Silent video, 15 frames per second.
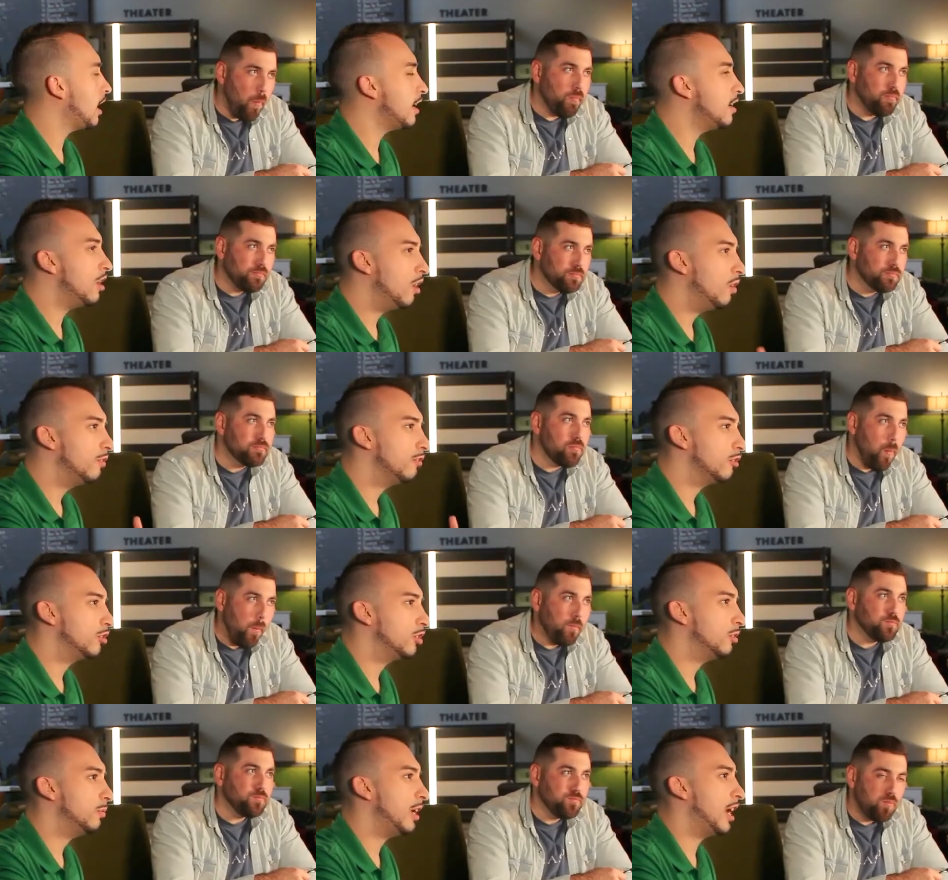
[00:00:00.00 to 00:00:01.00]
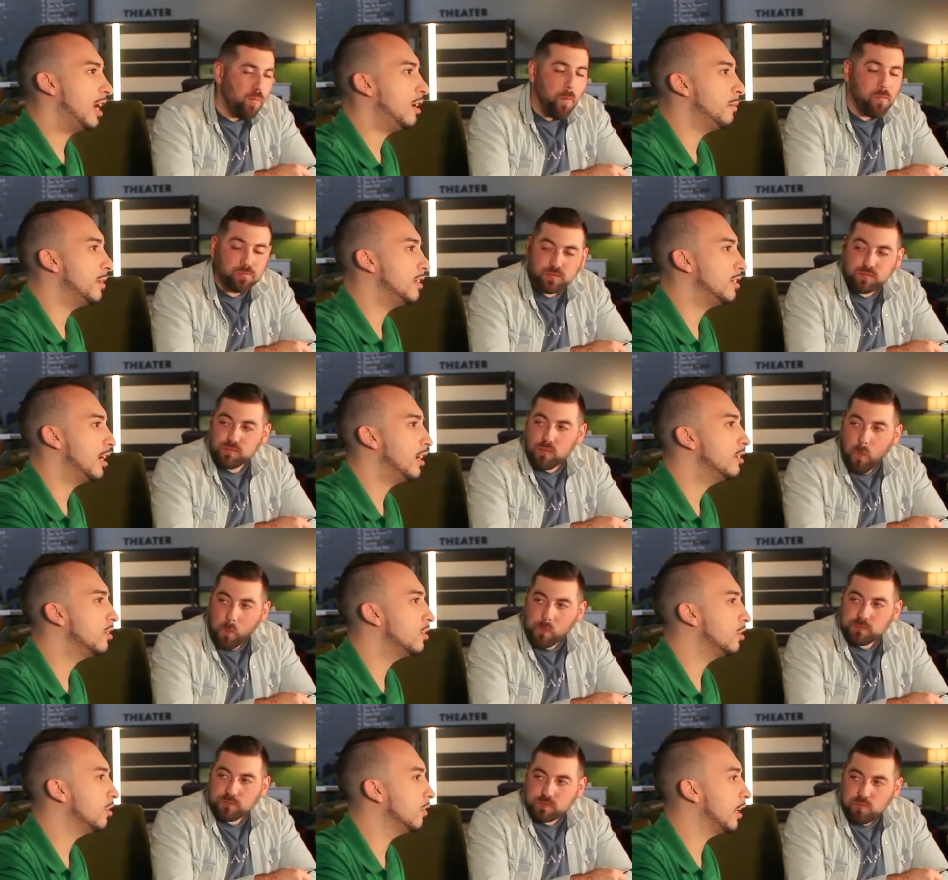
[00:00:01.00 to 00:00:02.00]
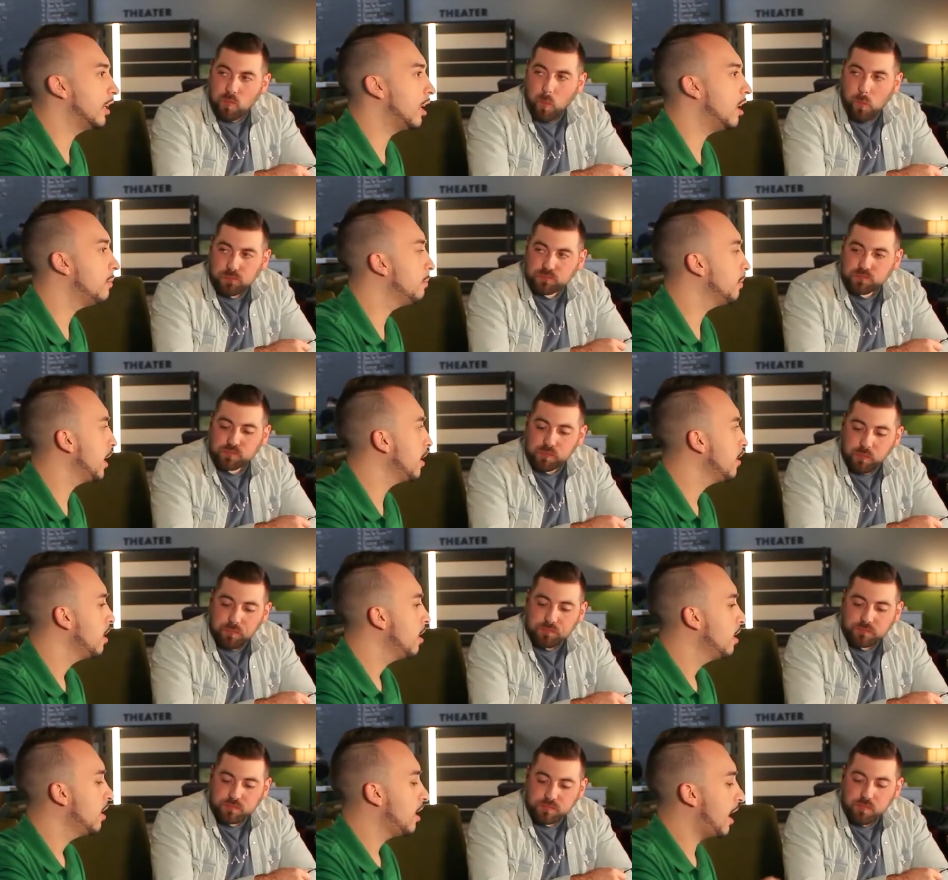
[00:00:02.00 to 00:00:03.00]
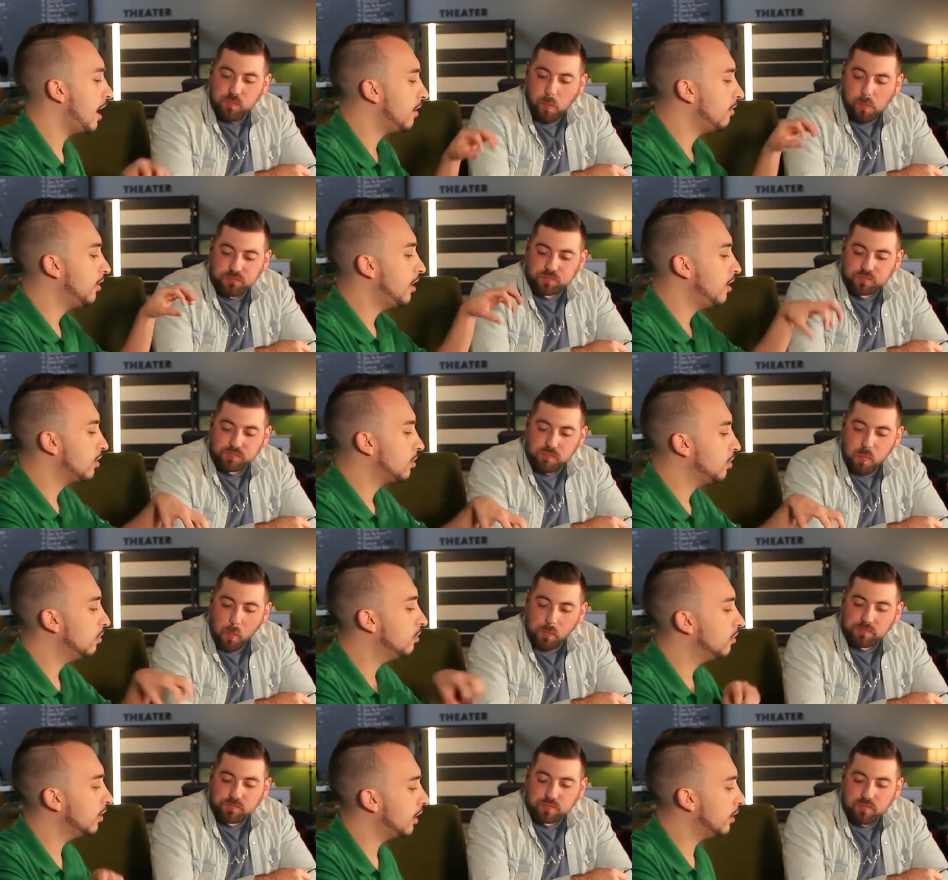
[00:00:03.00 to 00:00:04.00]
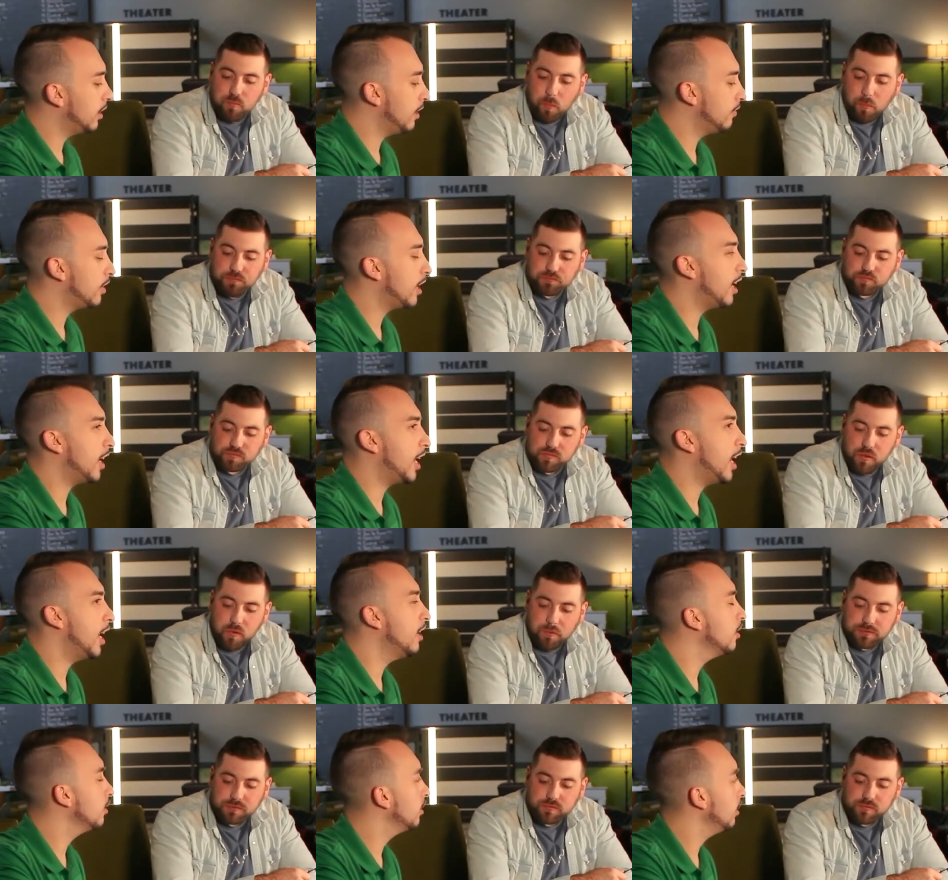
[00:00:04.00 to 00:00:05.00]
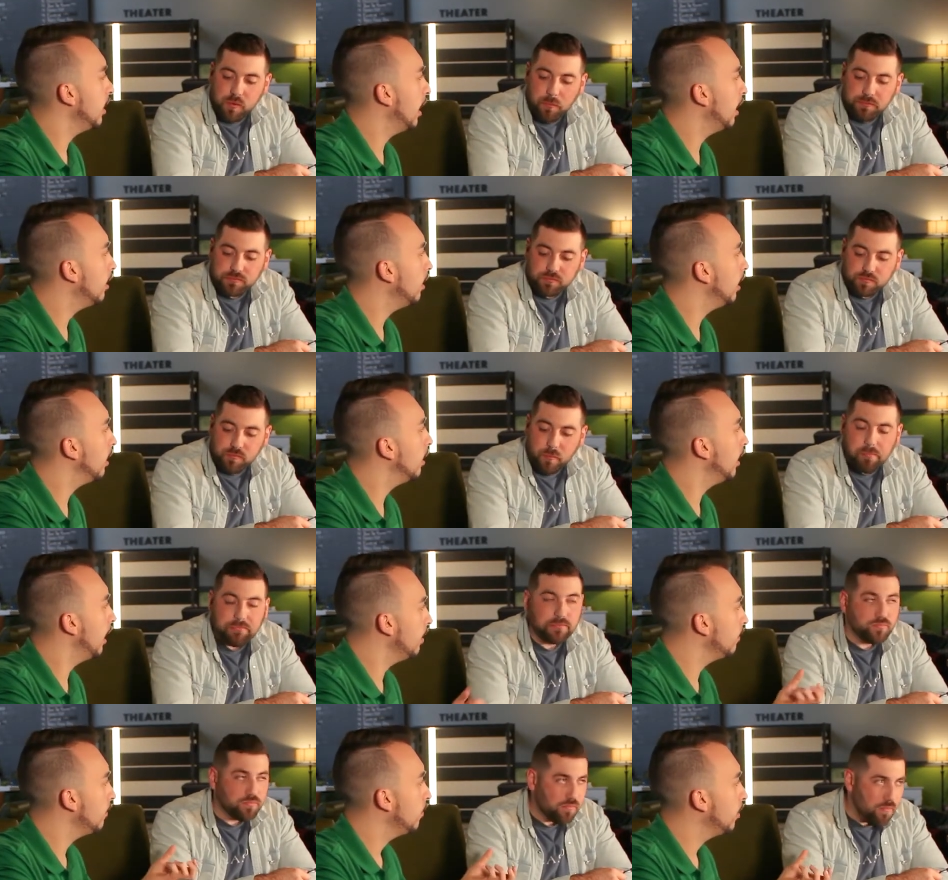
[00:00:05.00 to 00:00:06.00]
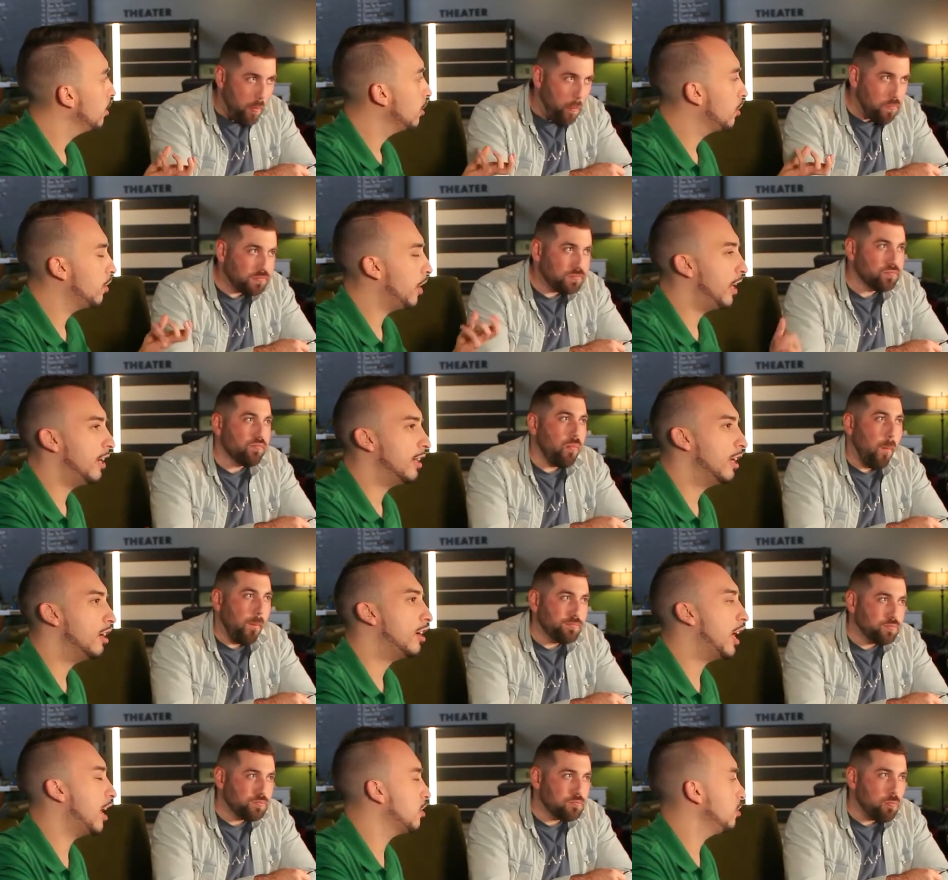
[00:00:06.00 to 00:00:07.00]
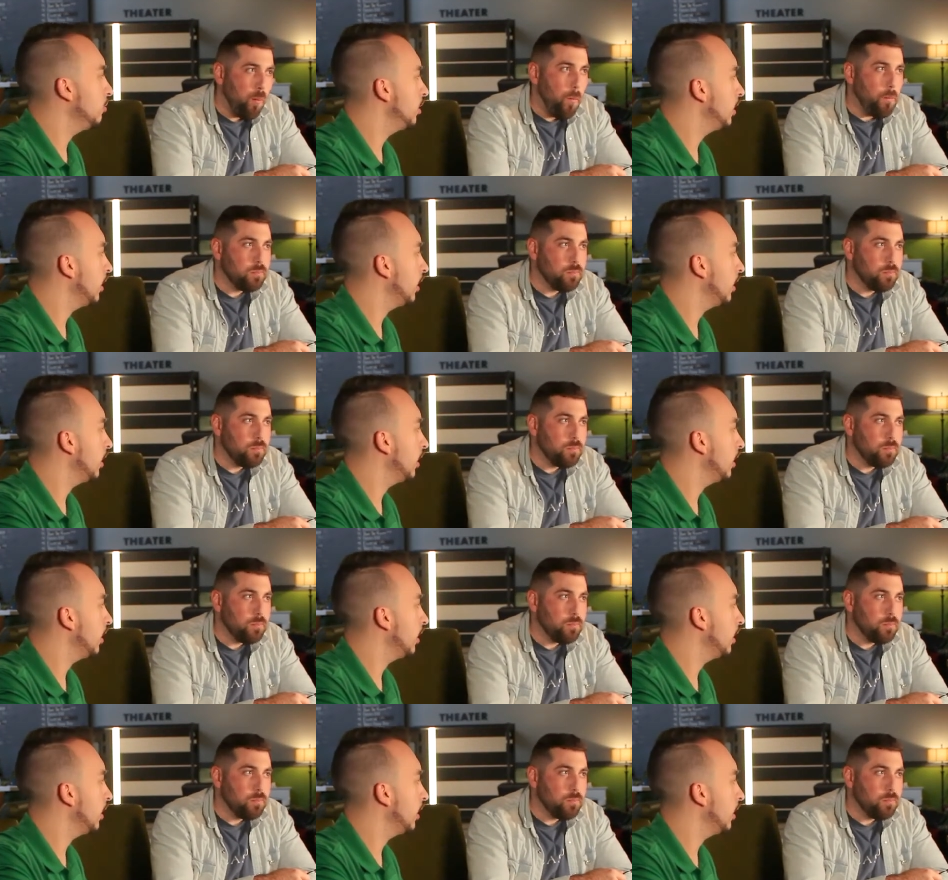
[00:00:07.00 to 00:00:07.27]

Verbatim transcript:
Speaker 1: Mm-hmm. I know for sure we had them in Texas growing up, but I think it's cool that they've kind of catered to the area and created their cashew